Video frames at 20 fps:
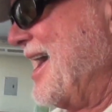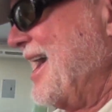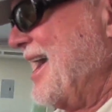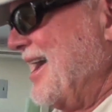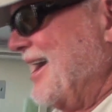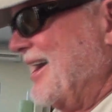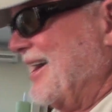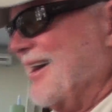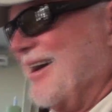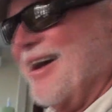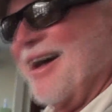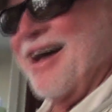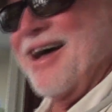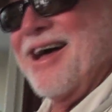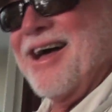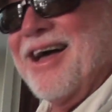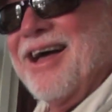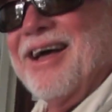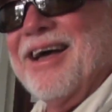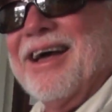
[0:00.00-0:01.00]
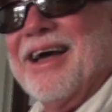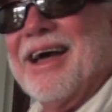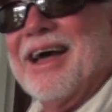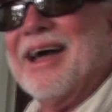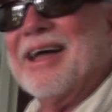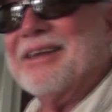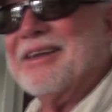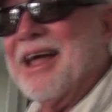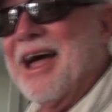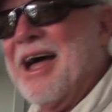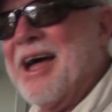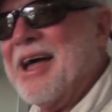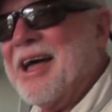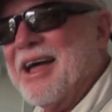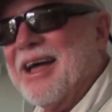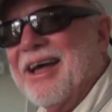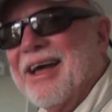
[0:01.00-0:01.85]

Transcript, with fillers: now we're and, talking.